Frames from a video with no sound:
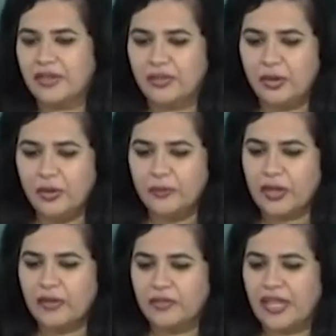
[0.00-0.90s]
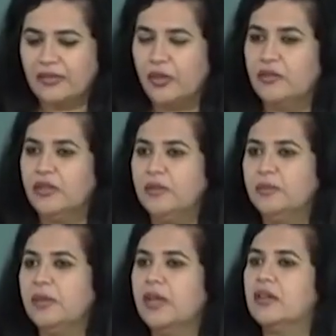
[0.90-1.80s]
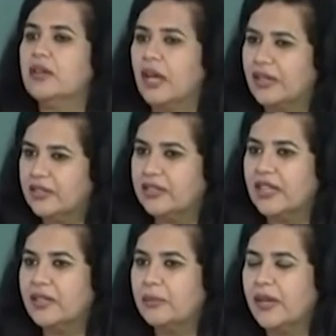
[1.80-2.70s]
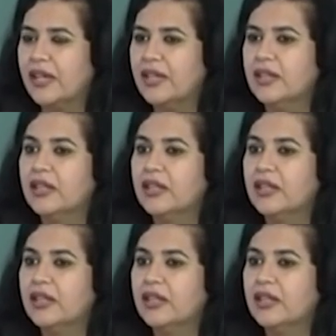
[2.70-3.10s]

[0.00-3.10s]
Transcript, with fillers: So, that is what we understand by